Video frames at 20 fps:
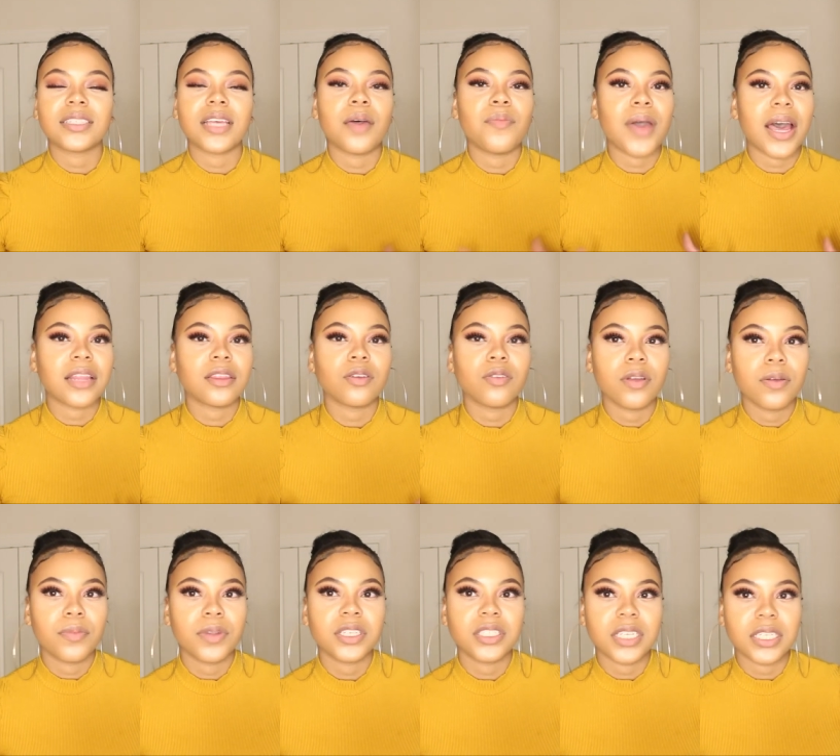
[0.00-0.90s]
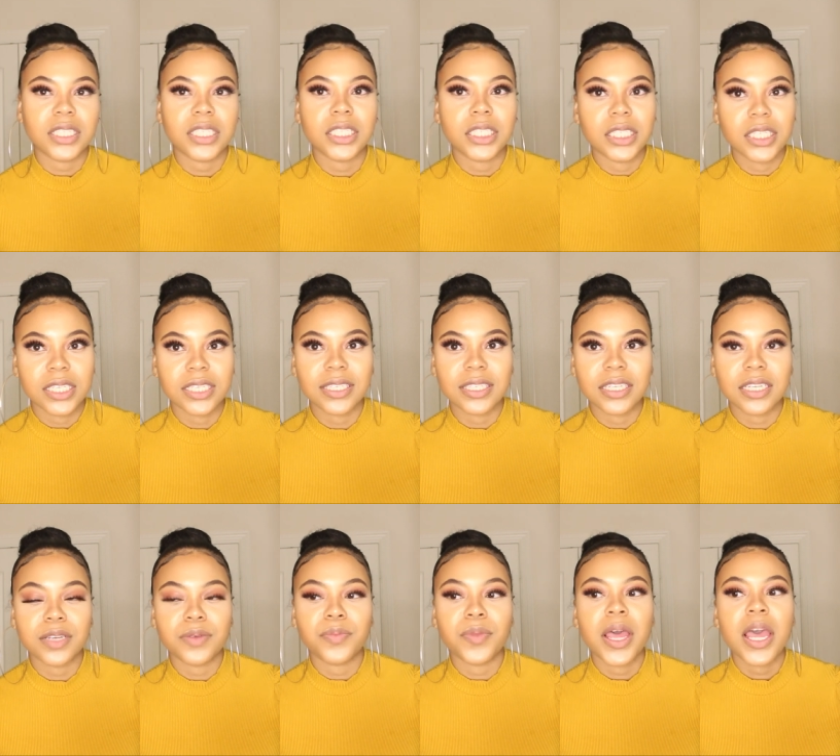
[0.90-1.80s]
about the criminal justice
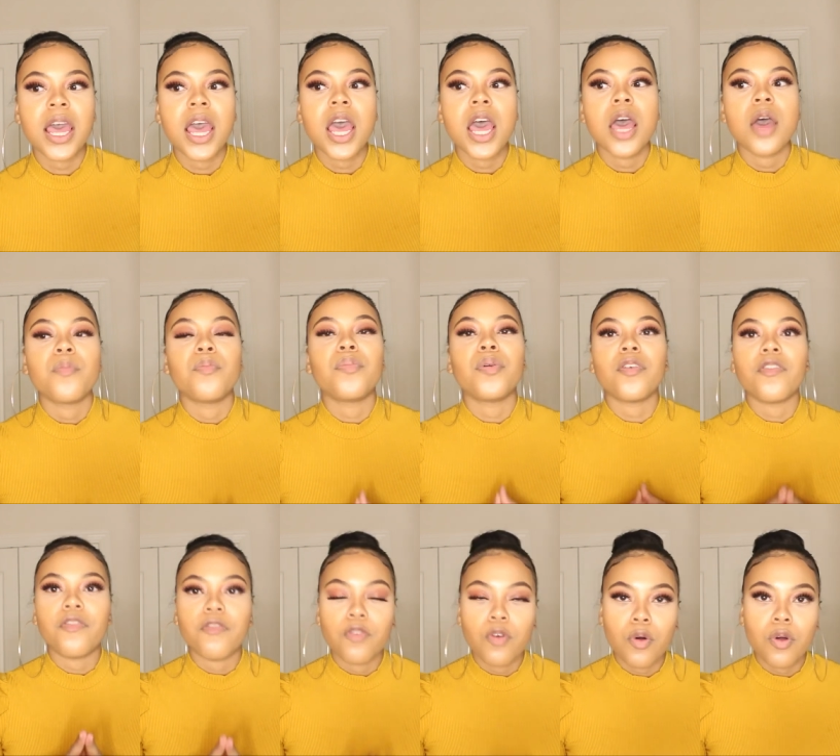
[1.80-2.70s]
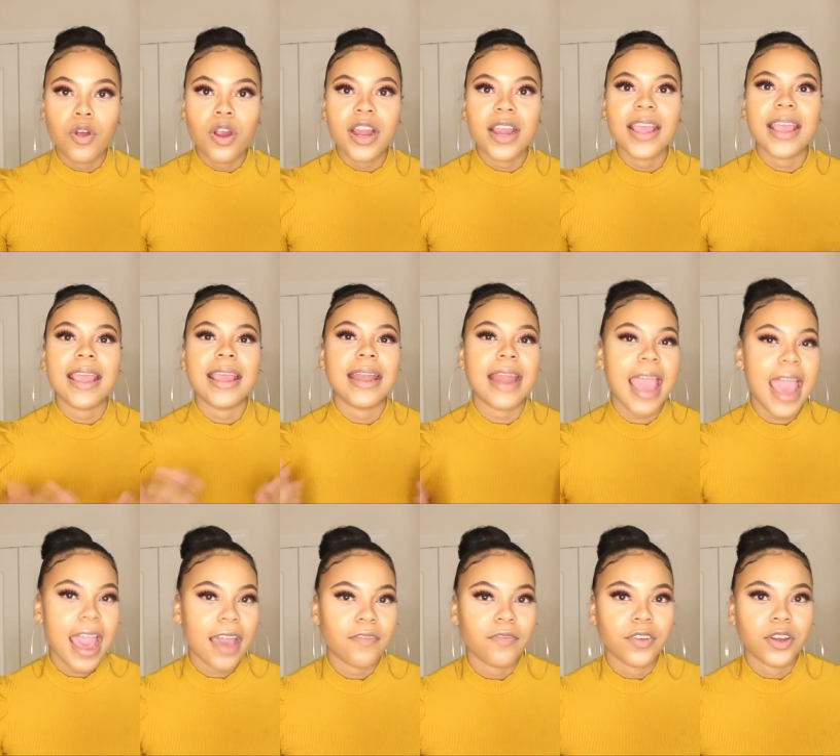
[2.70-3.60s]
system before and
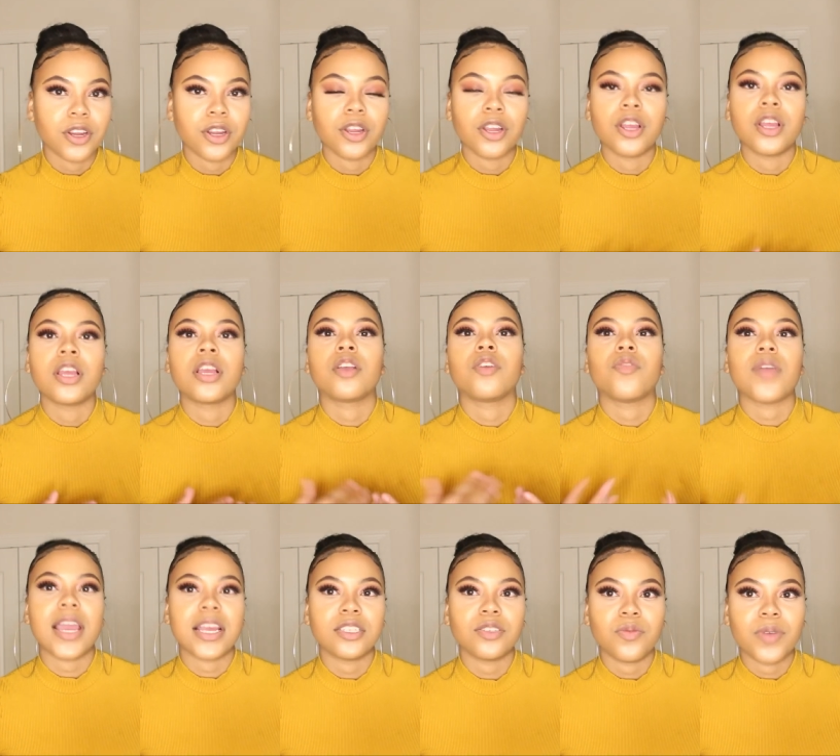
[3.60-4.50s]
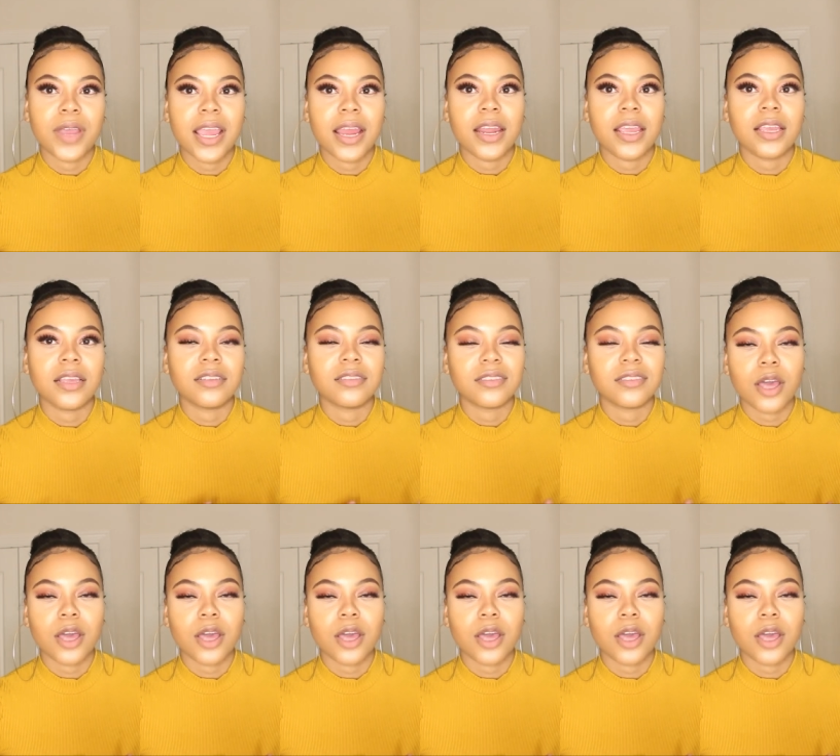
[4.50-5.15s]
after graduating.